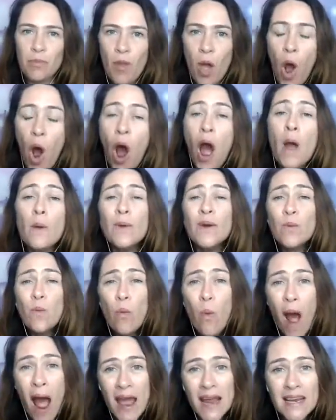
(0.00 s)
I would
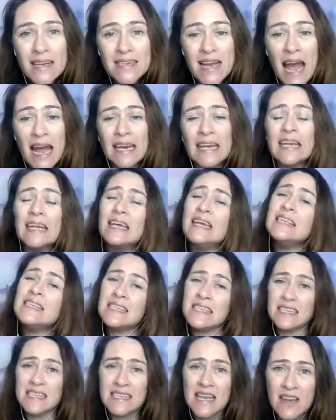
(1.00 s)
wait at
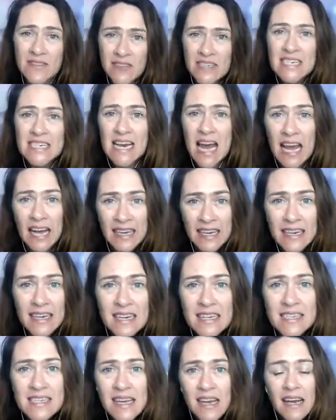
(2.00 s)
least 7
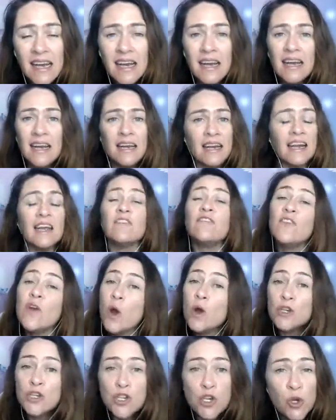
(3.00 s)
days if
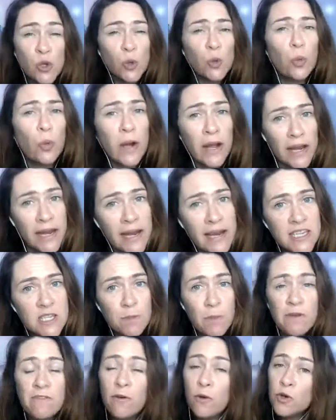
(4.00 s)
not 2 weeks
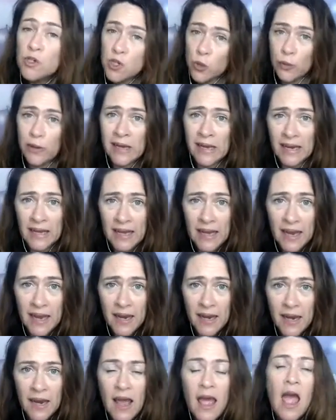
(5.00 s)
before doing it again.
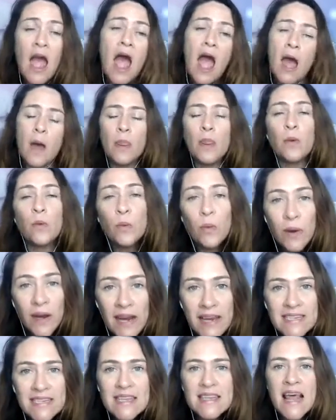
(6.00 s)
And the
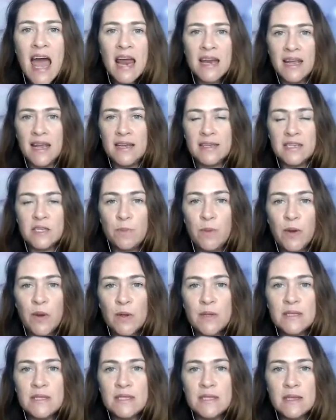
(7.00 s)
reason that is
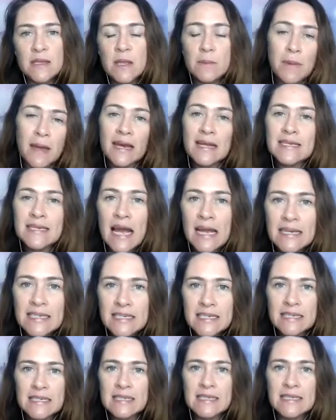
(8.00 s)
because the
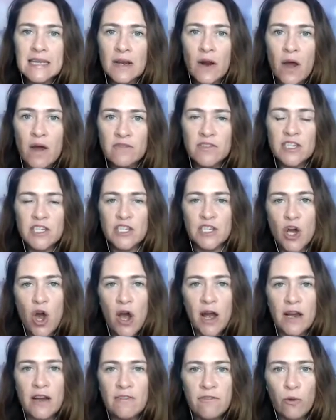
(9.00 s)
meditations that I've
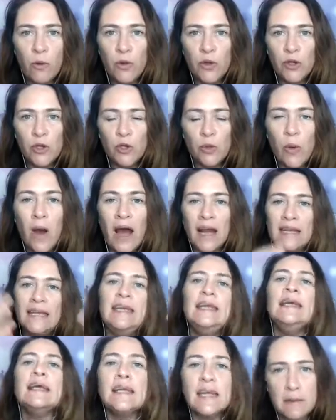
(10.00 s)
designed for you are
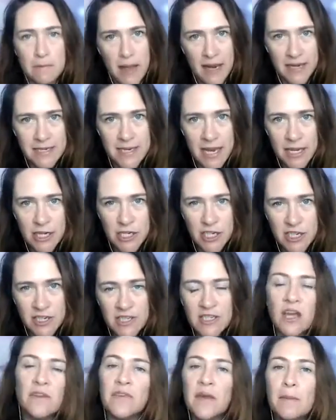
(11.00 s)
healing meditations.
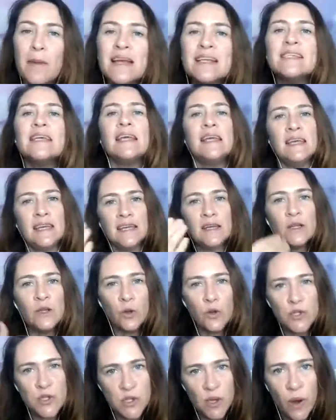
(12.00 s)
Like, they're meant to heal
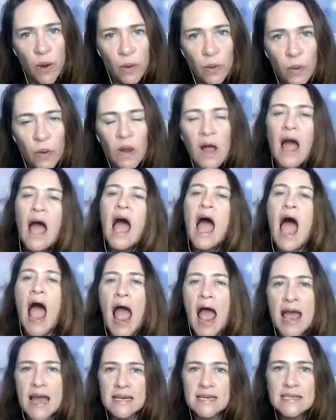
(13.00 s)
your soul,
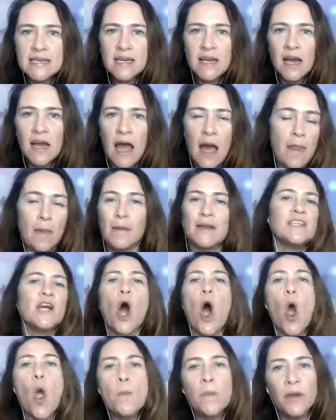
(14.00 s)
and they're meant to
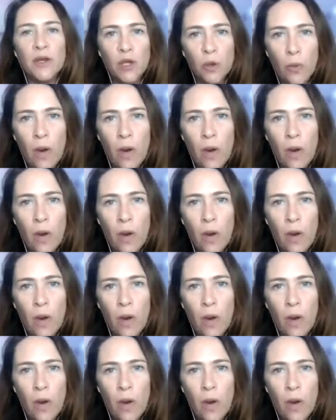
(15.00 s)
open you